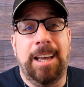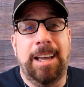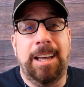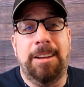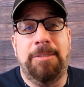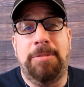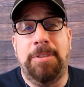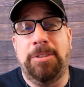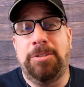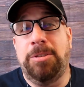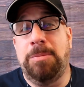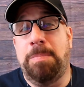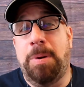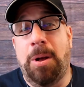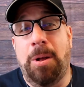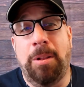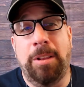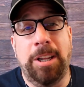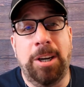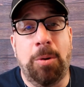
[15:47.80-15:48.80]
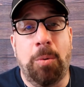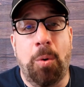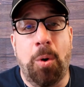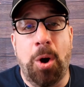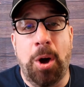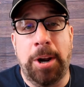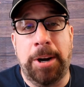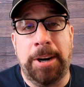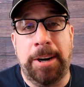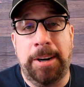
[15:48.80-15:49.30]
fishing pole in the
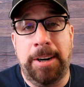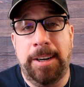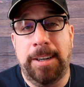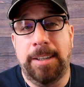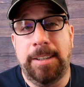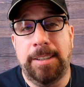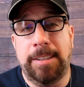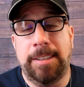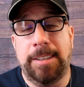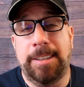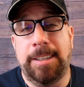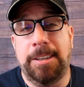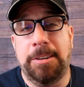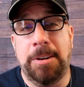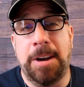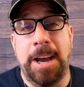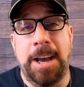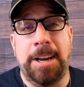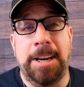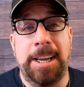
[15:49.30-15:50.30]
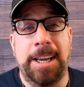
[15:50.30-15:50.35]
water around